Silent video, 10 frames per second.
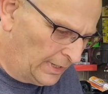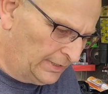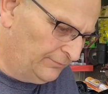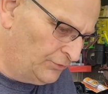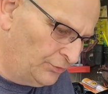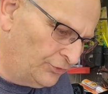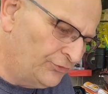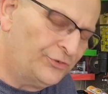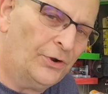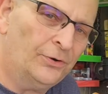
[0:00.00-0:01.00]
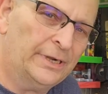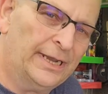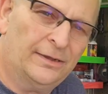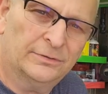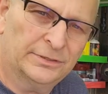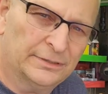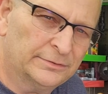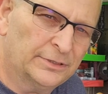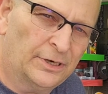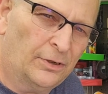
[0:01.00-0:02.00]
if you're just starting out,
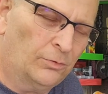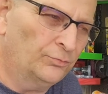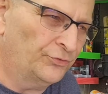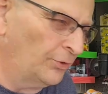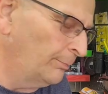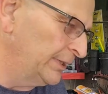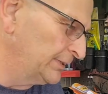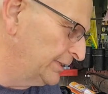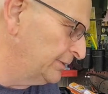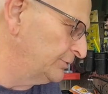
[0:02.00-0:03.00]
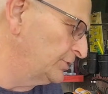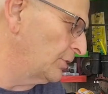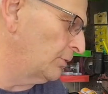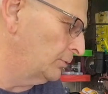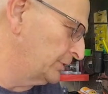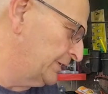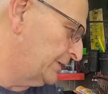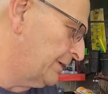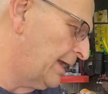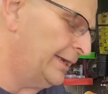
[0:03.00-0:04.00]
you know, so big deal, you go
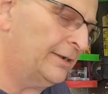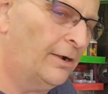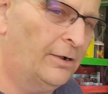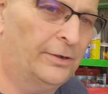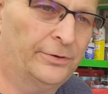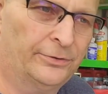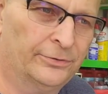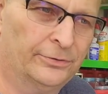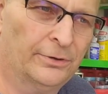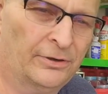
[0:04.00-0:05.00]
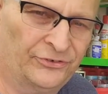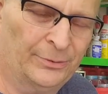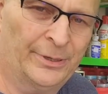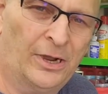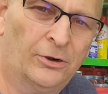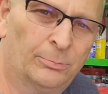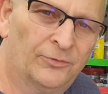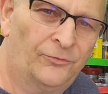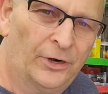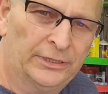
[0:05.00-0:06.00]
get Icon or some of
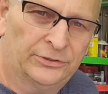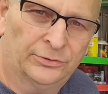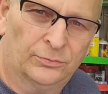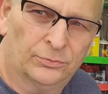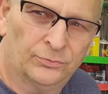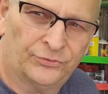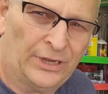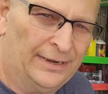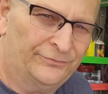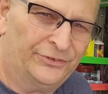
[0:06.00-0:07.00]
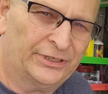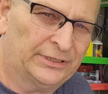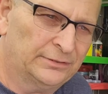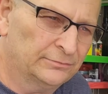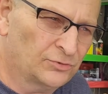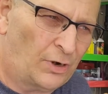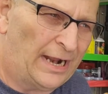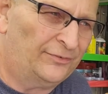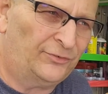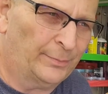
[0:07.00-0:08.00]
Harbor Freight tools. I've seen
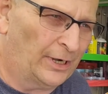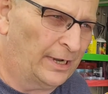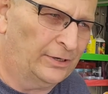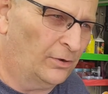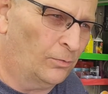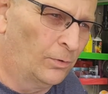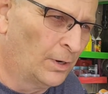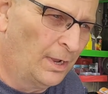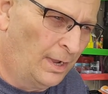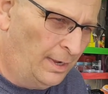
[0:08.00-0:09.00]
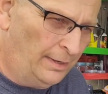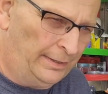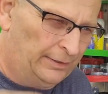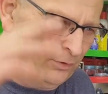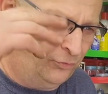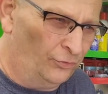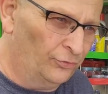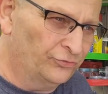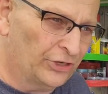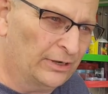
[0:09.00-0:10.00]
Craftsman. I know an
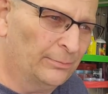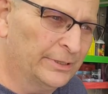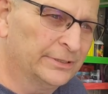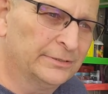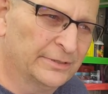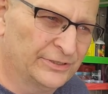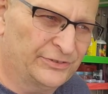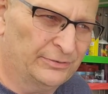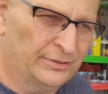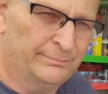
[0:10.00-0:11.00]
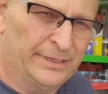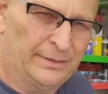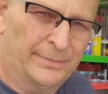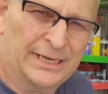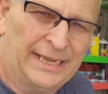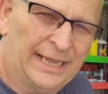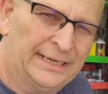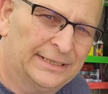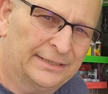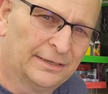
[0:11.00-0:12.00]
older gentleman that's been a
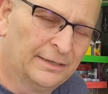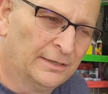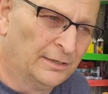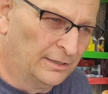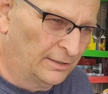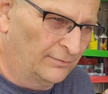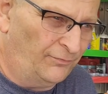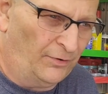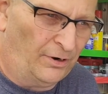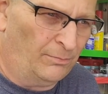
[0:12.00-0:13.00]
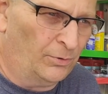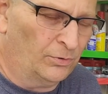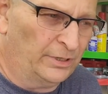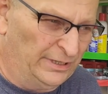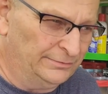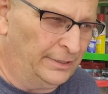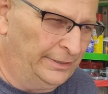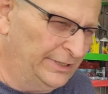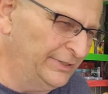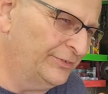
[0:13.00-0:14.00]
mechanic for almost,
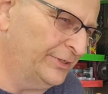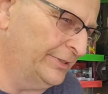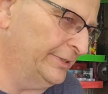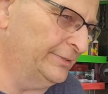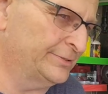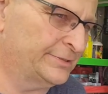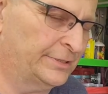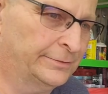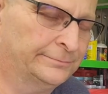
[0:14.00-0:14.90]
he's in his,